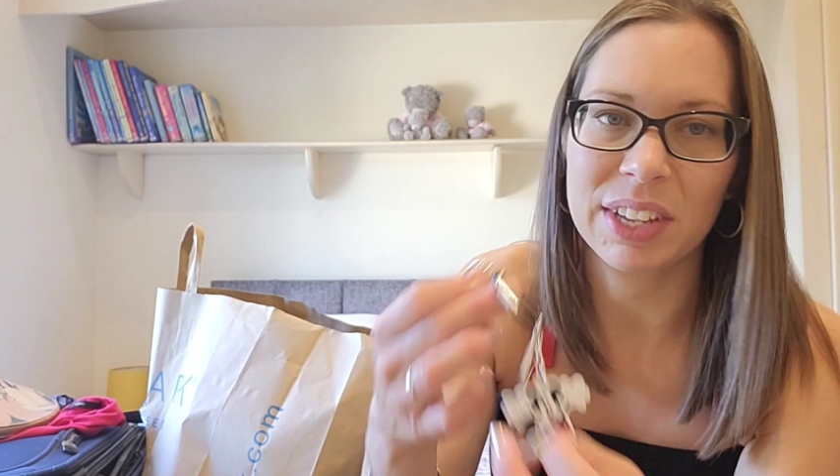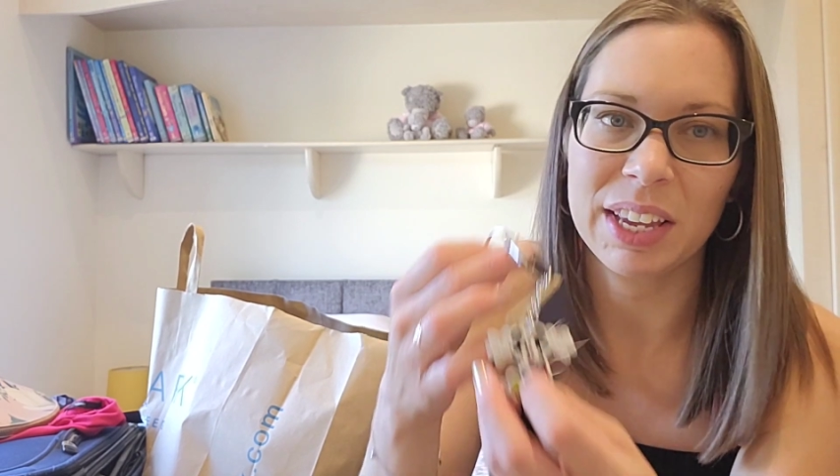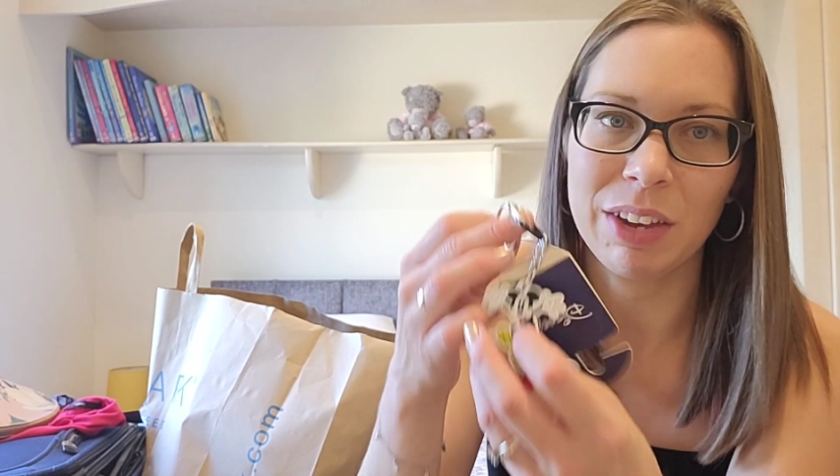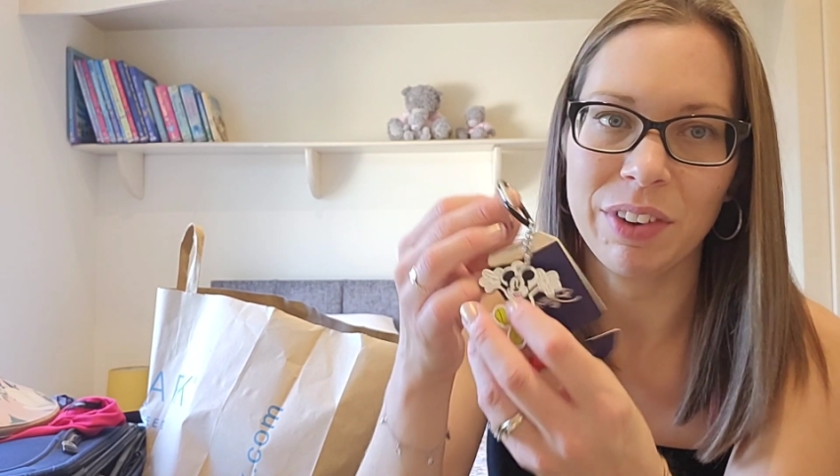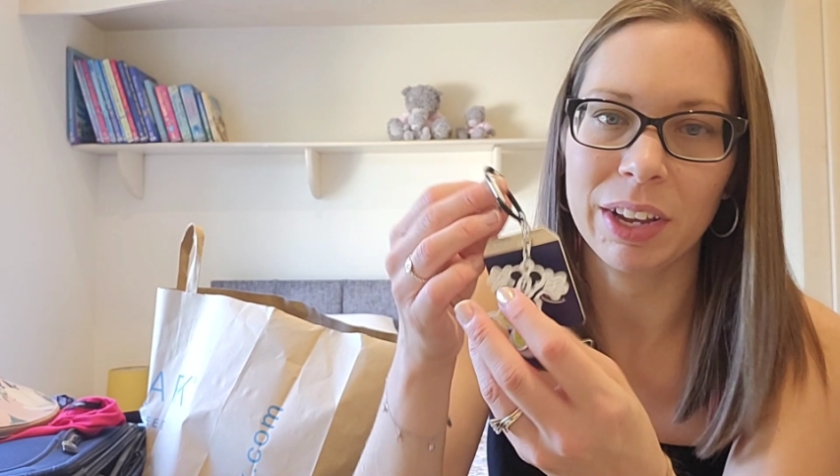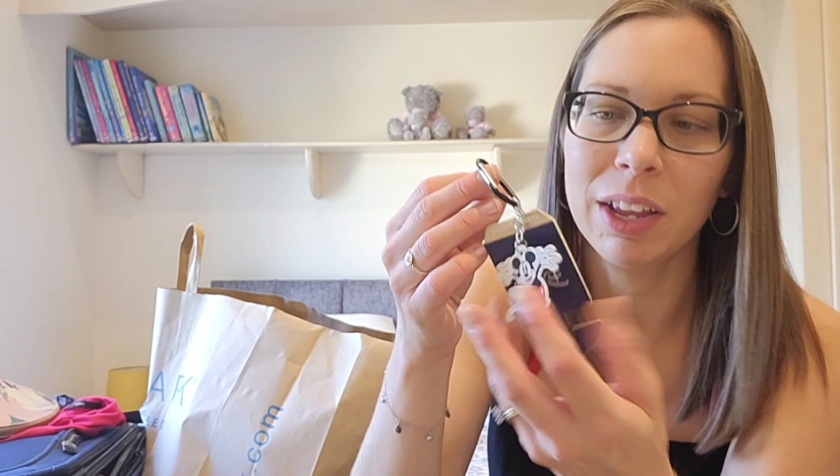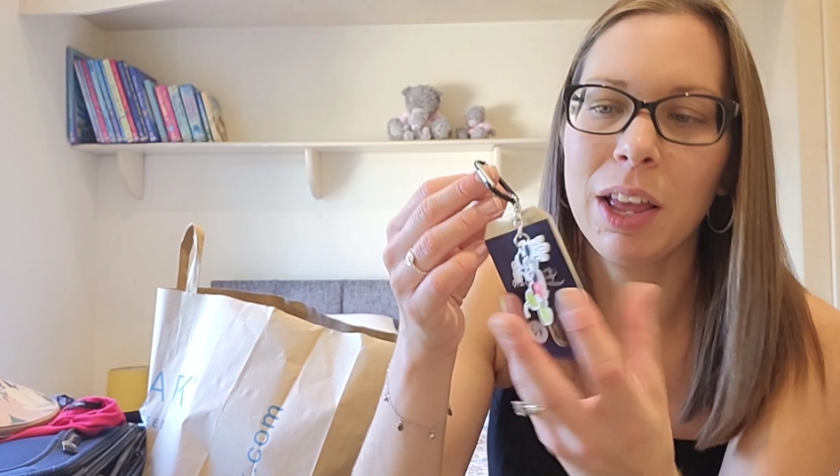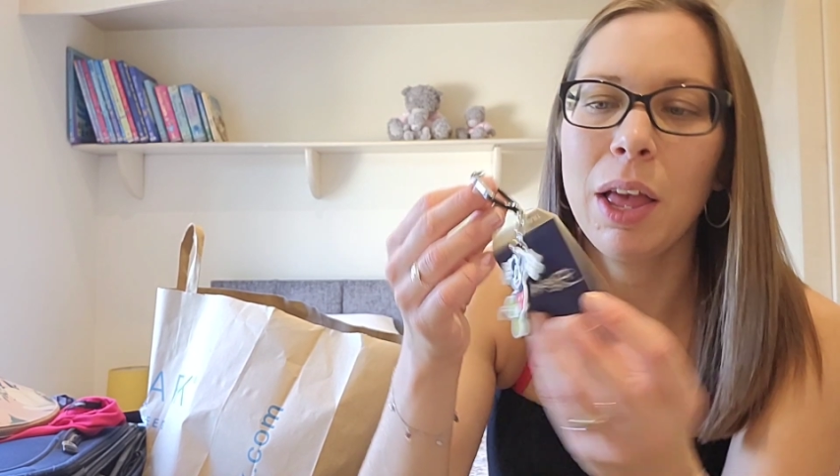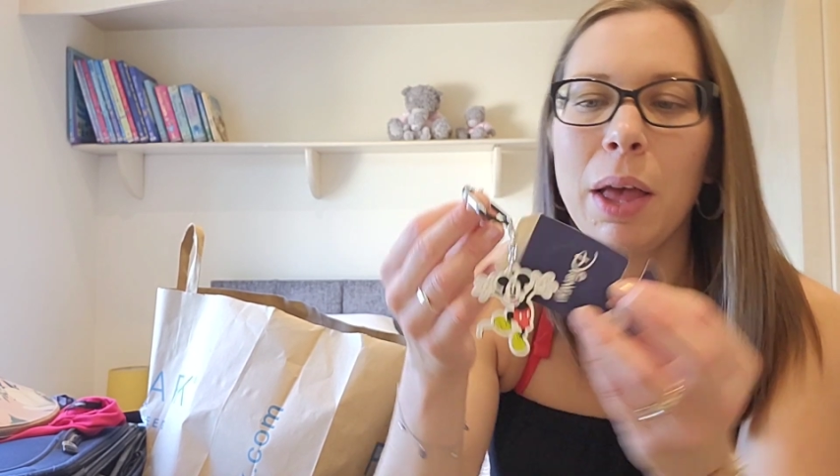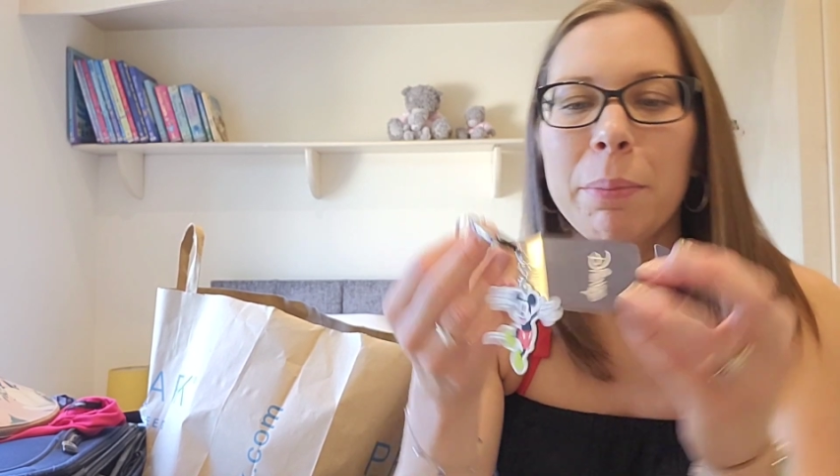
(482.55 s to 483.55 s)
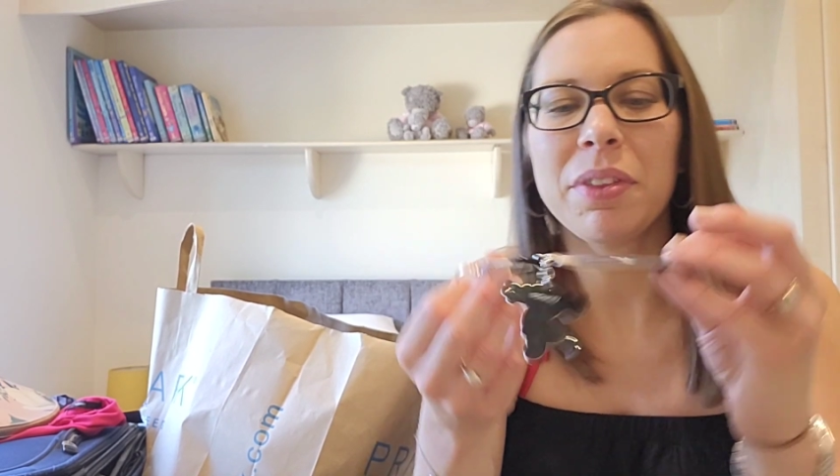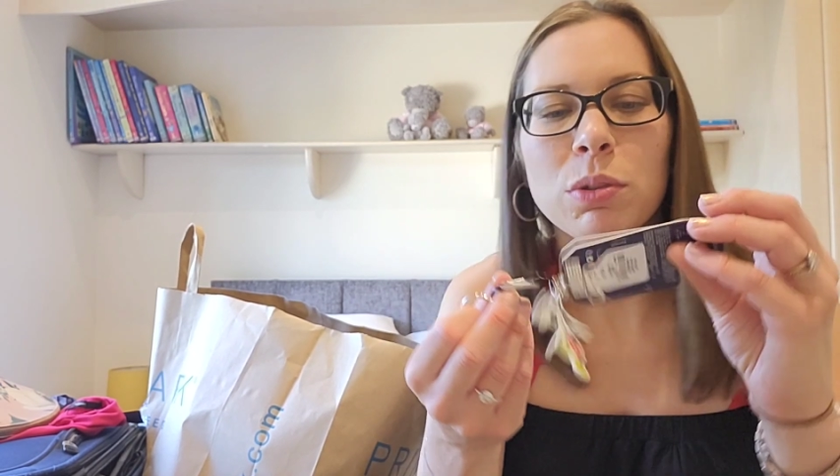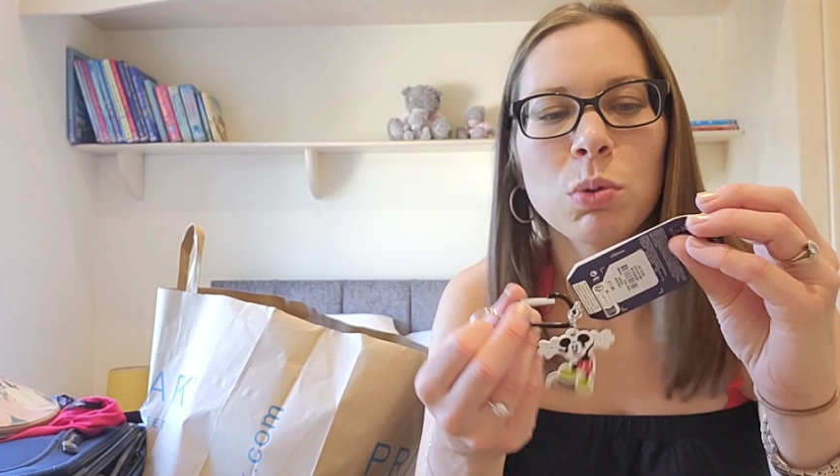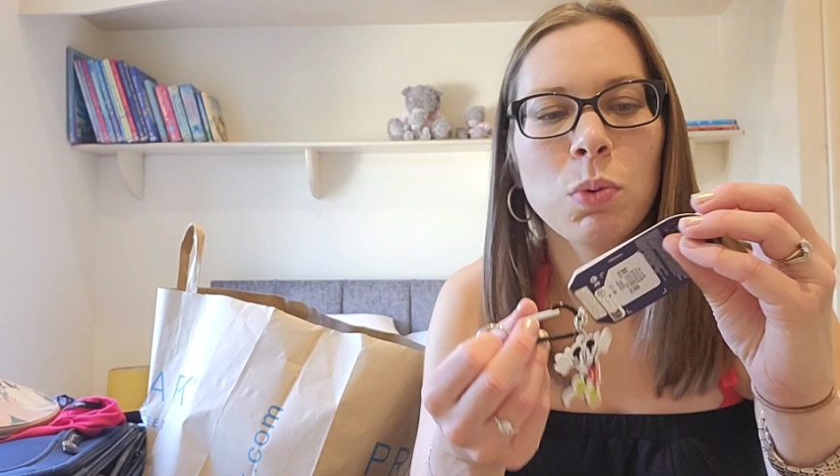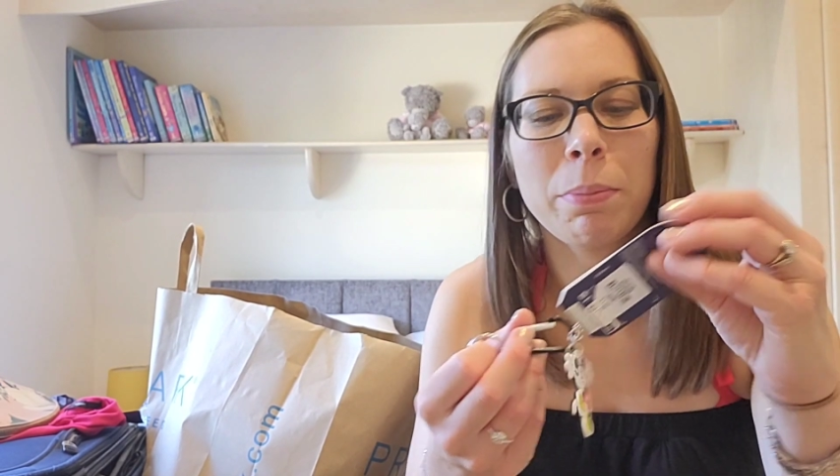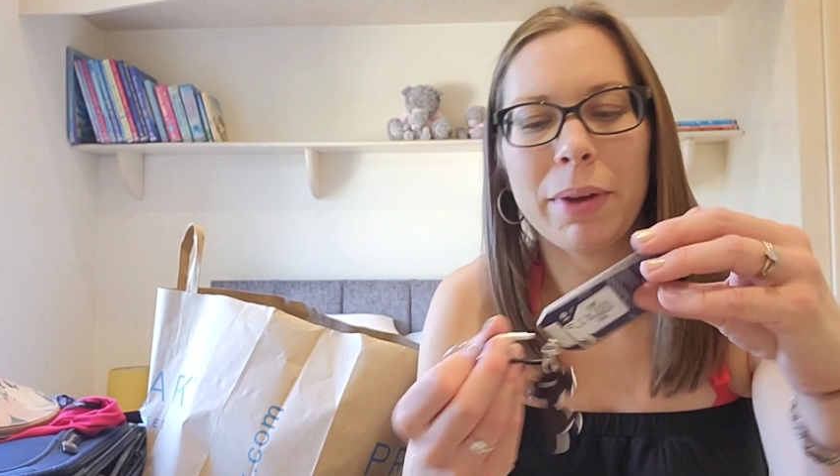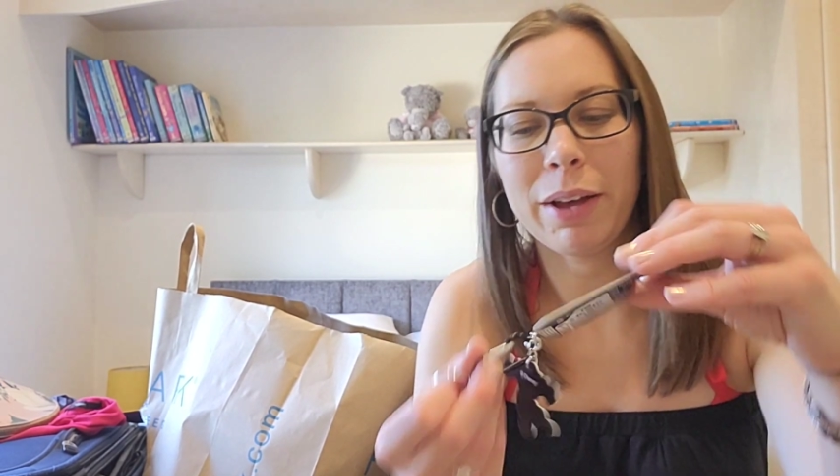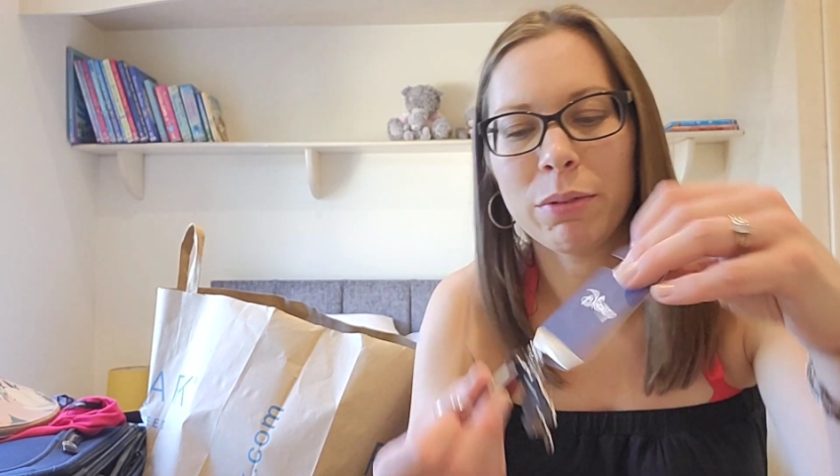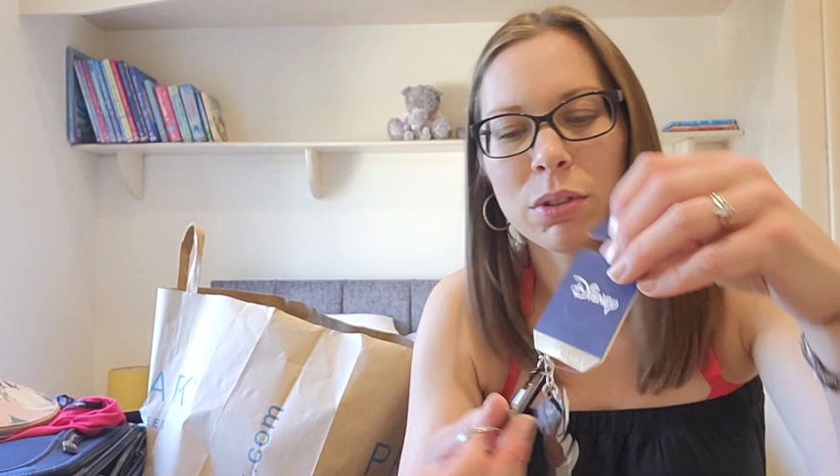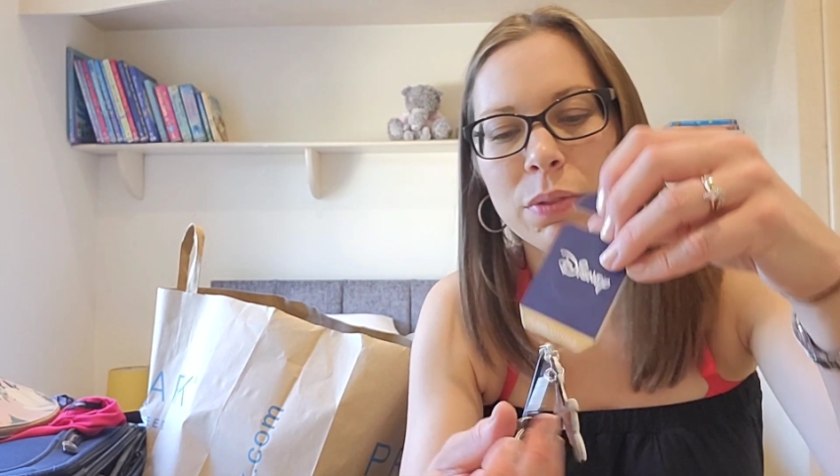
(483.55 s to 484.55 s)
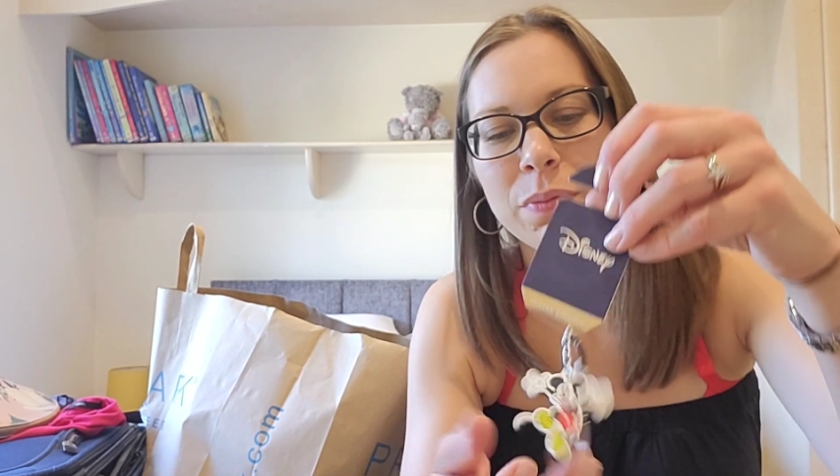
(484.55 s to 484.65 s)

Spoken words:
keyring. But this was £1,